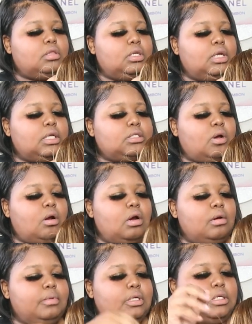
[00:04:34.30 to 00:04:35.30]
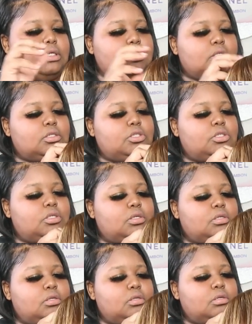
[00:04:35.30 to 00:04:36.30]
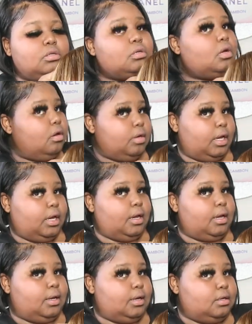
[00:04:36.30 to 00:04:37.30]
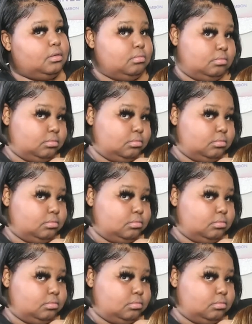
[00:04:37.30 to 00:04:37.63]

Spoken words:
The knots are bleached. Okay.